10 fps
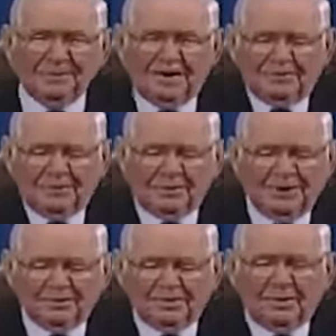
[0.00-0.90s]
Father,
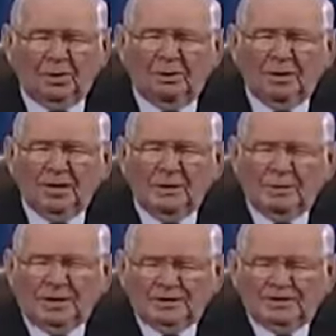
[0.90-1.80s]
around the globe we
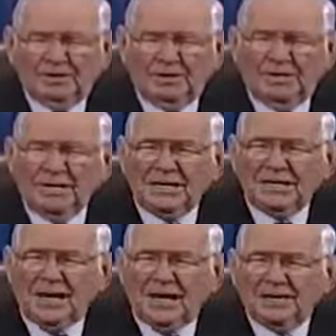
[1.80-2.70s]
come. We ask that you
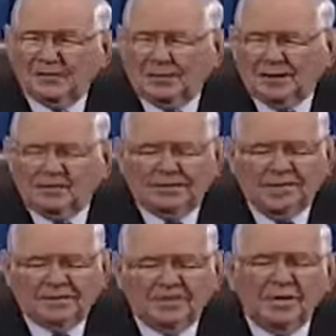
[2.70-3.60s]
lead, guide, direct,
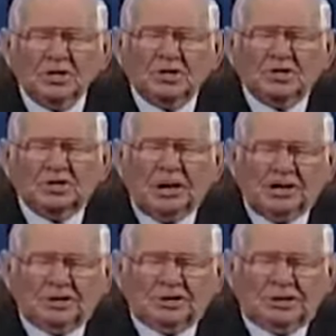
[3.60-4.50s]
Father,
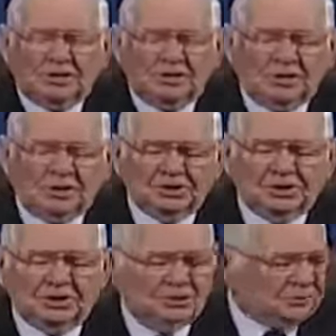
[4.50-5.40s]
touch in
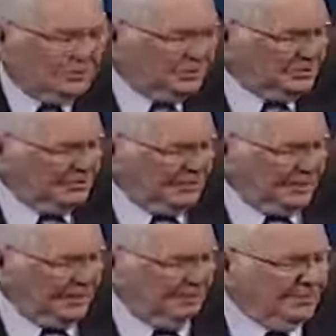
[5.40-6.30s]
Yeshua's precious
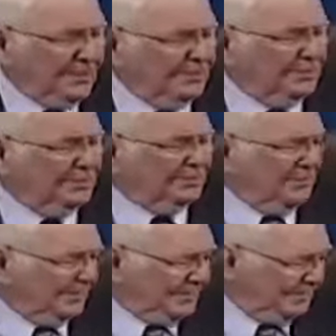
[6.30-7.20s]
name. Thank you,
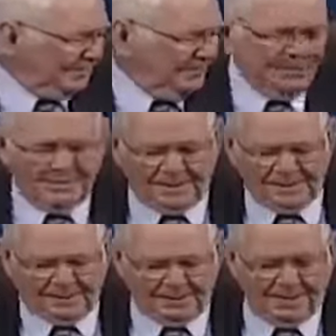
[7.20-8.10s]
Father.
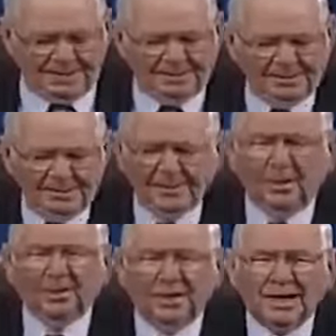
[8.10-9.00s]
Amen.
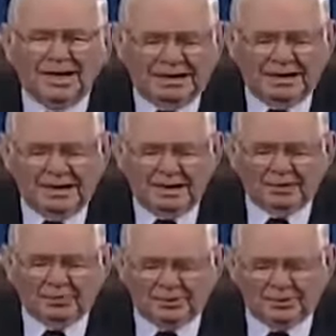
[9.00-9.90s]
Okay,
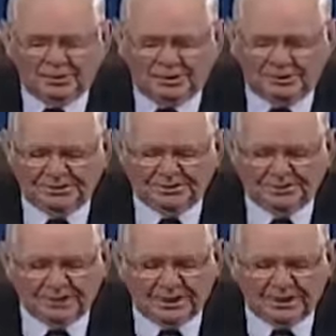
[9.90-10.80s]
and
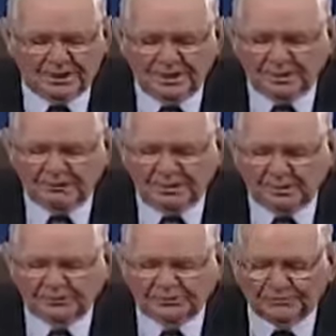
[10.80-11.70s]
questions. We've got
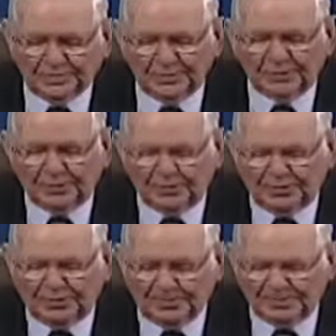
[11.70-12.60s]
Mildred from
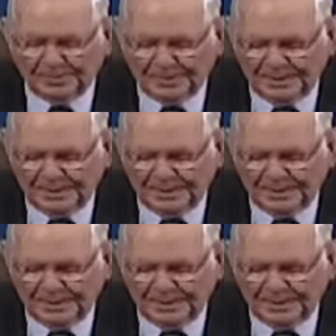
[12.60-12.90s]
Illinois.